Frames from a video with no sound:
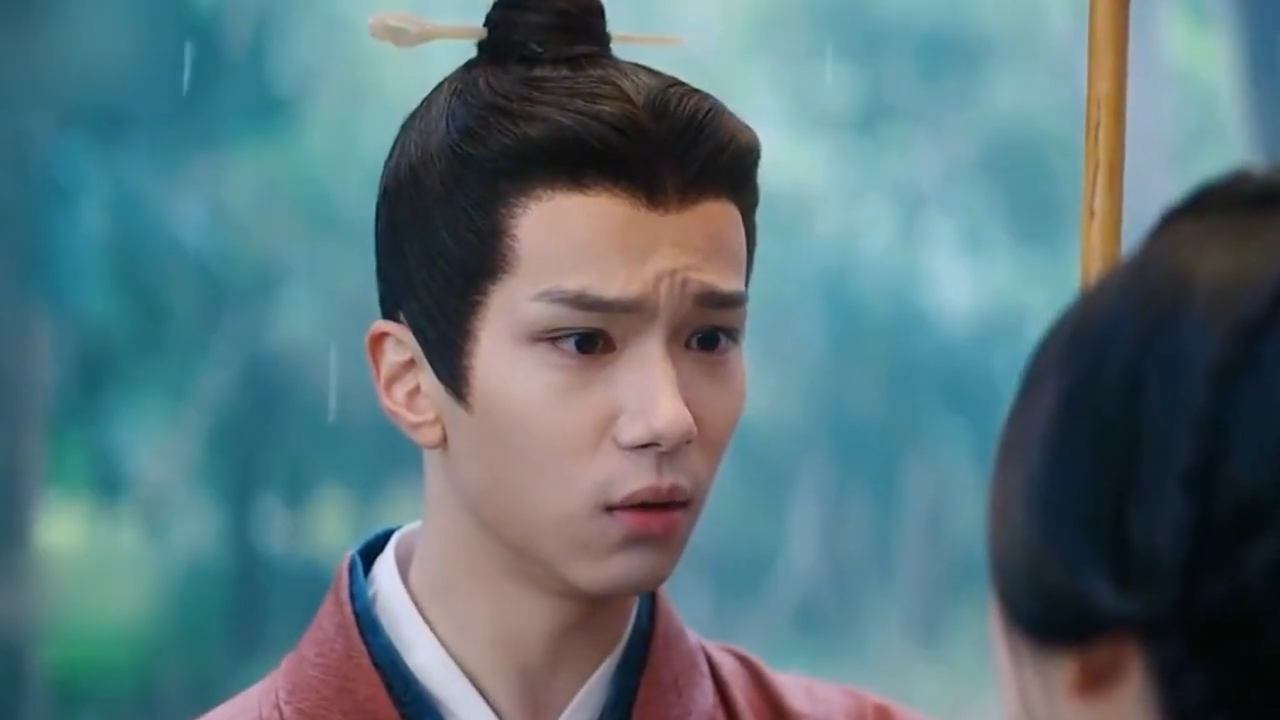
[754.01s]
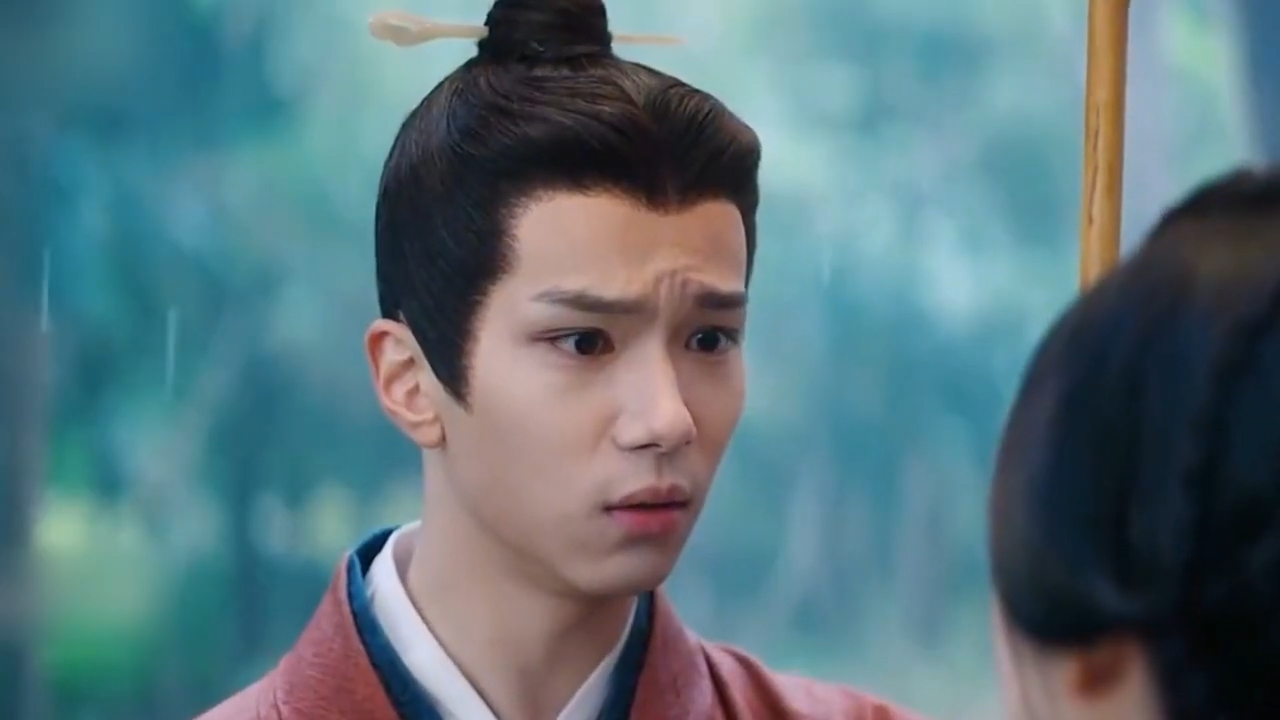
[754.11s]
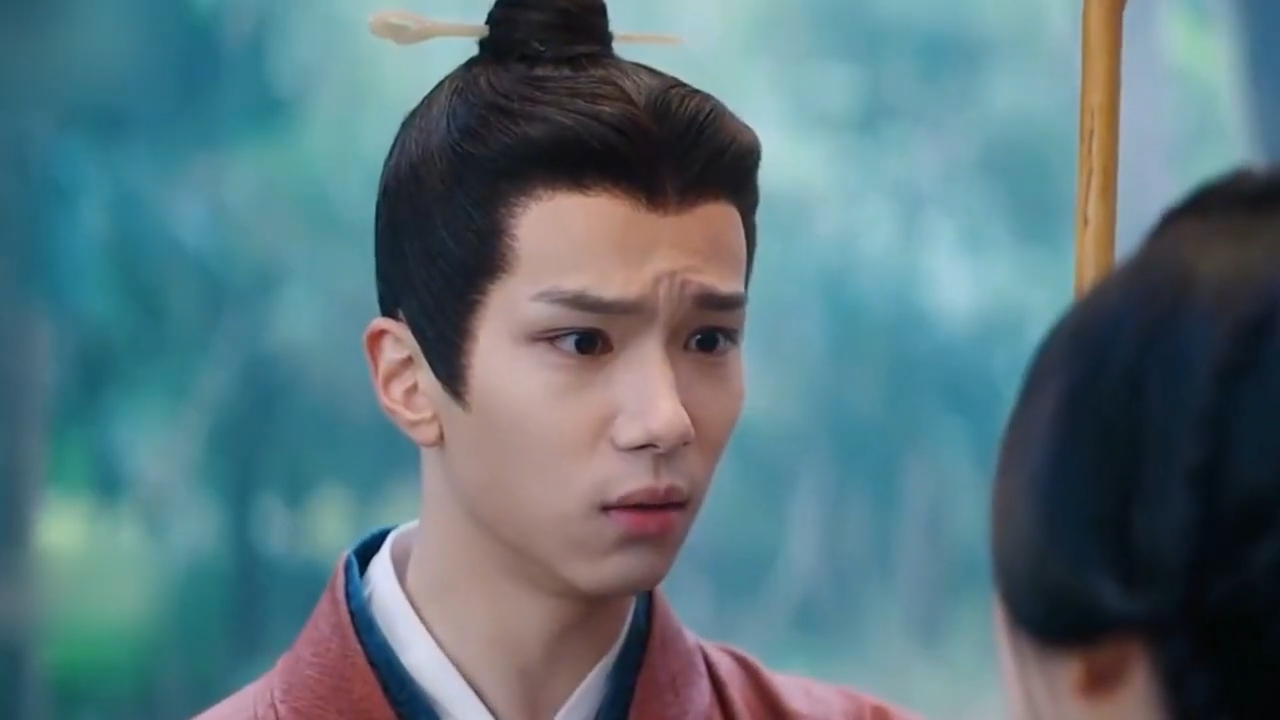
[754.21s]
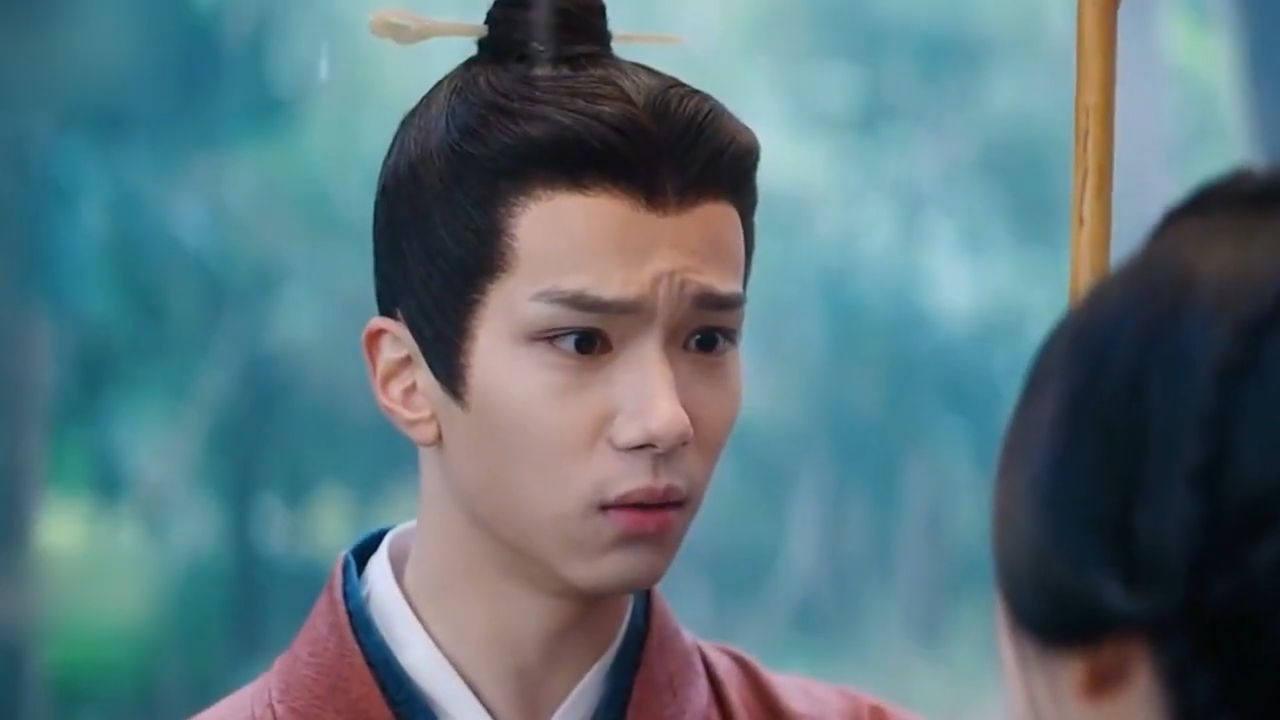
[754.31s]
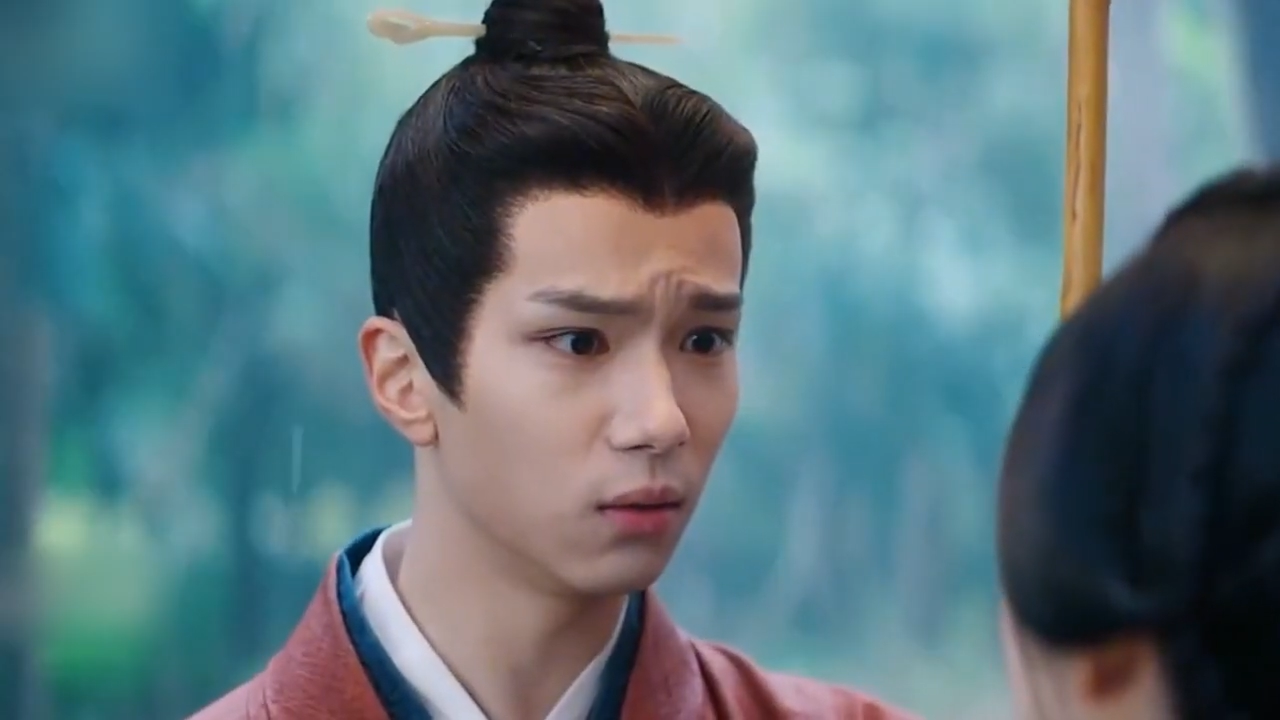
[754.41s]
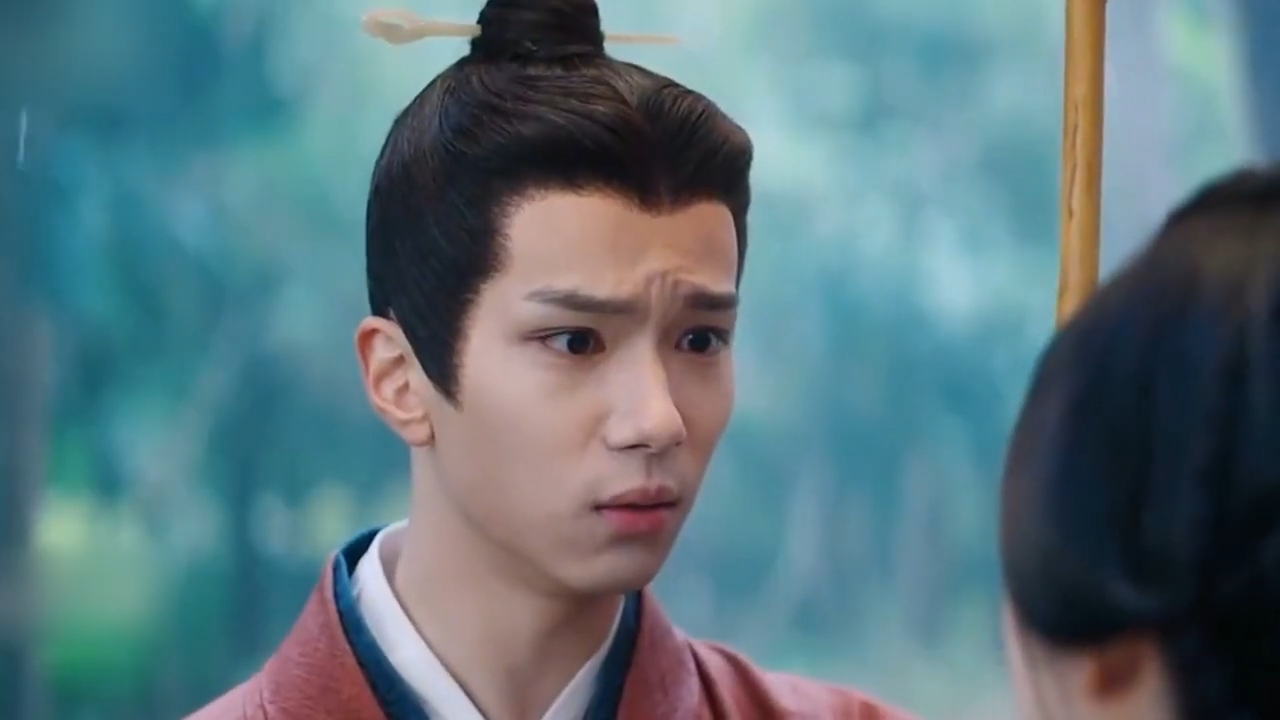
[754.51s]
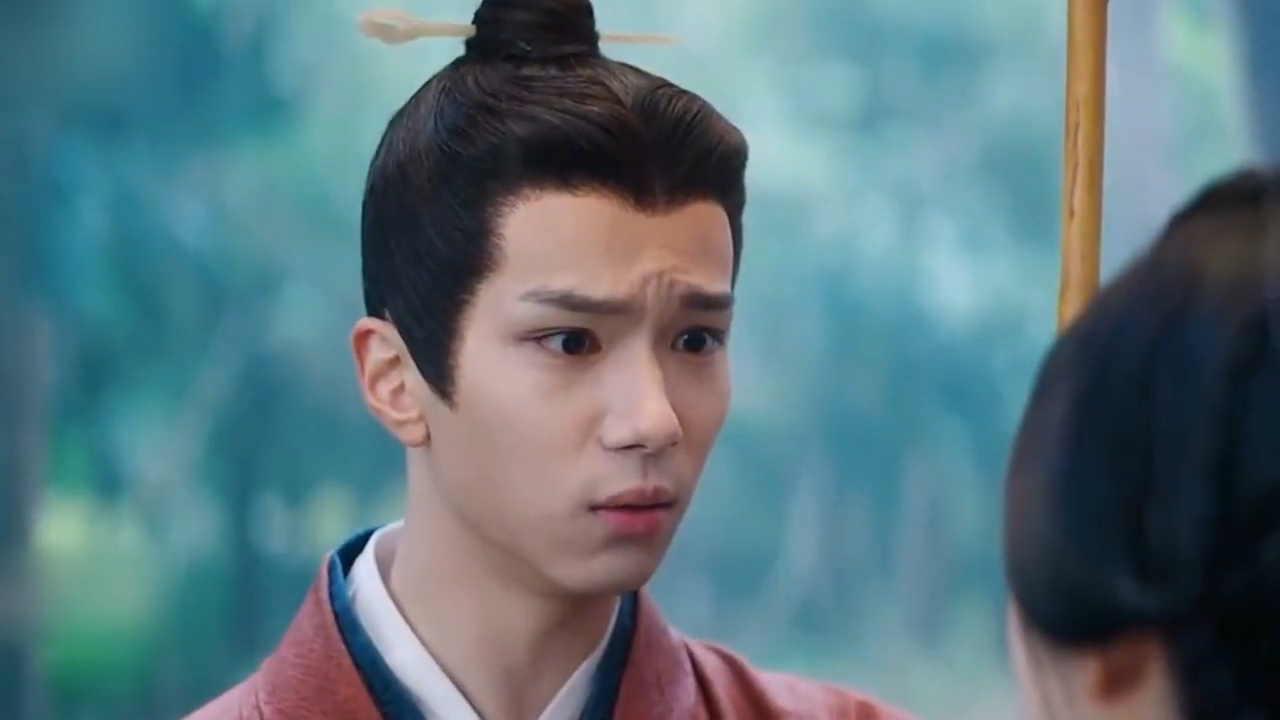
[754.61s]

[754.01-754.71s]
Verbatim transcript: in her heart